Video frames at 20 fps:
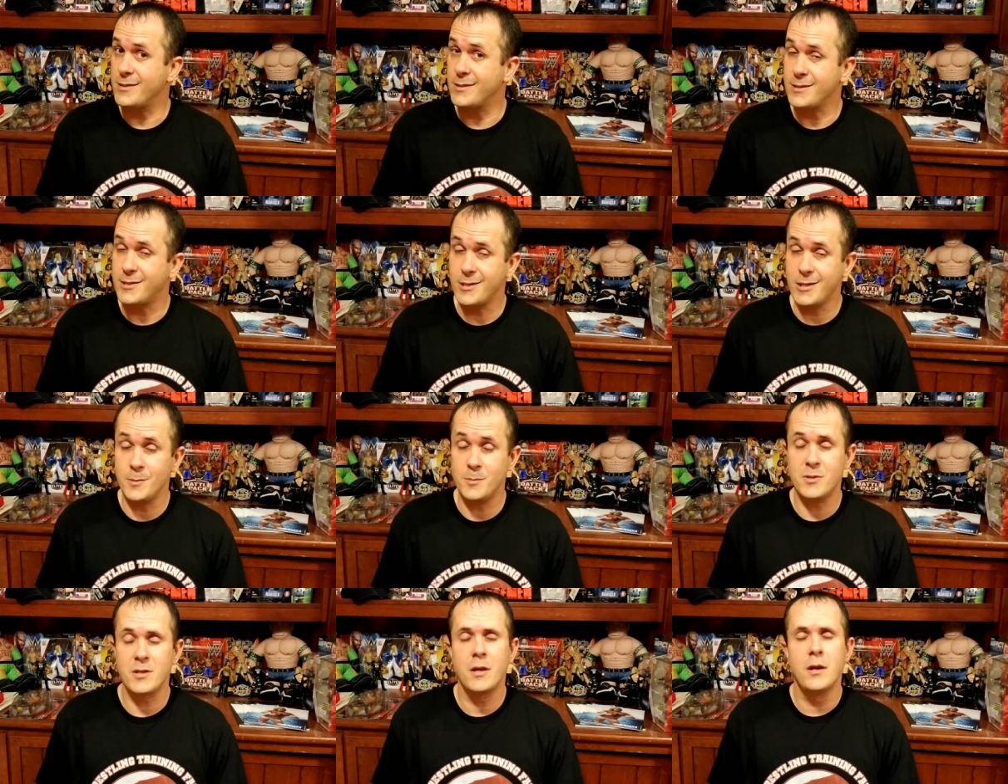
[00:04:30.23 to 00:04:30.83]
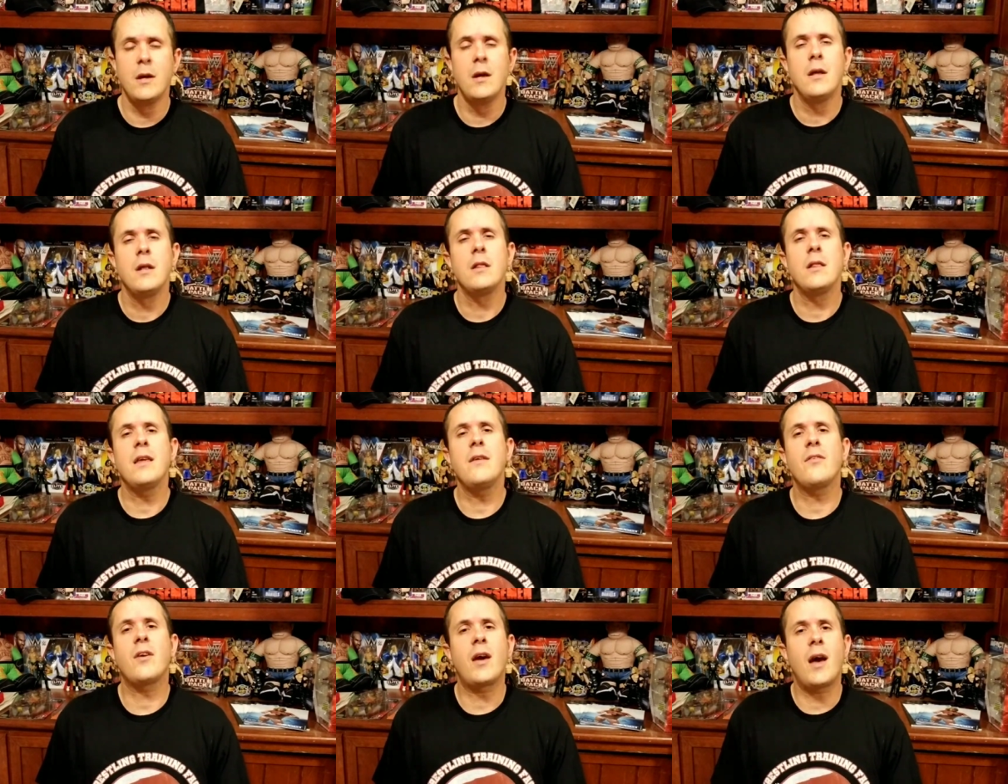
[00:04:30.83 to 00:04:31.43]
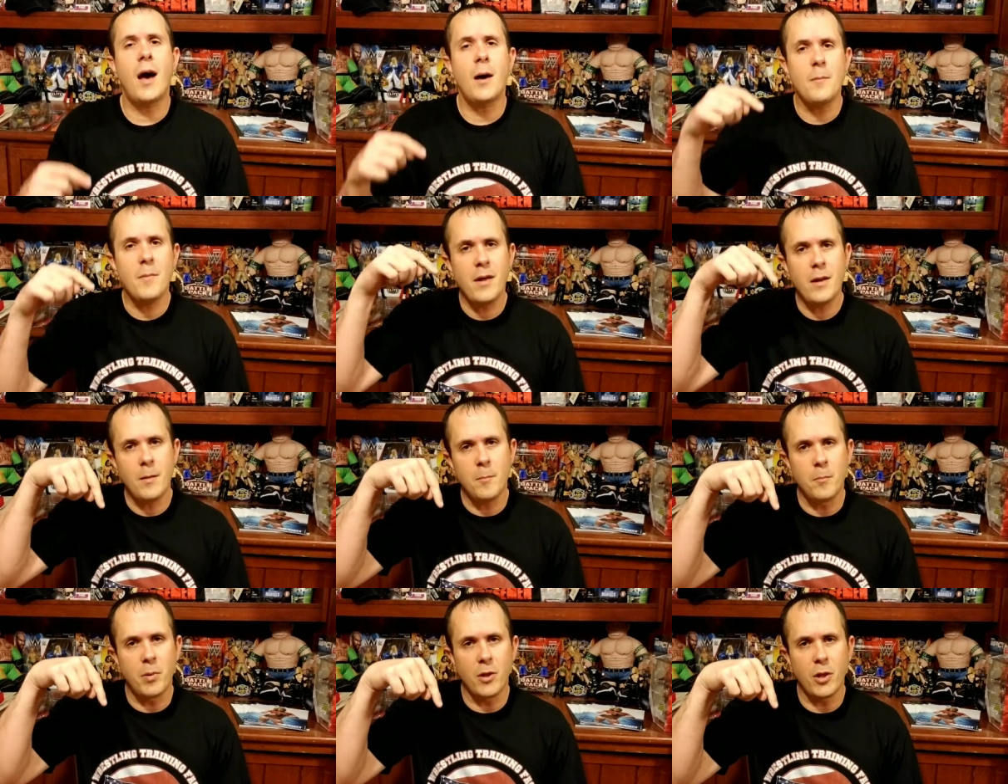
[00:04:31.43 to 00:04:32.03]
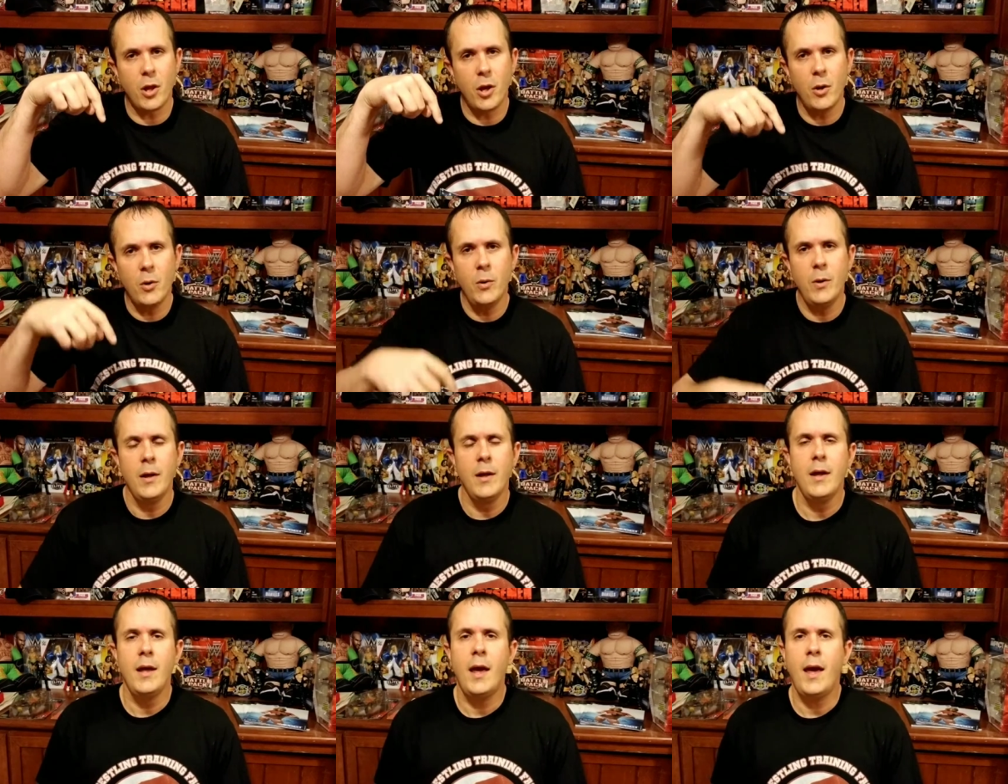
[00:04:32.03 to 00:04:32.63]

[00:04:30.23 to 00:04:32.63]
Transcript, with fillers: and tips, leave a comment below.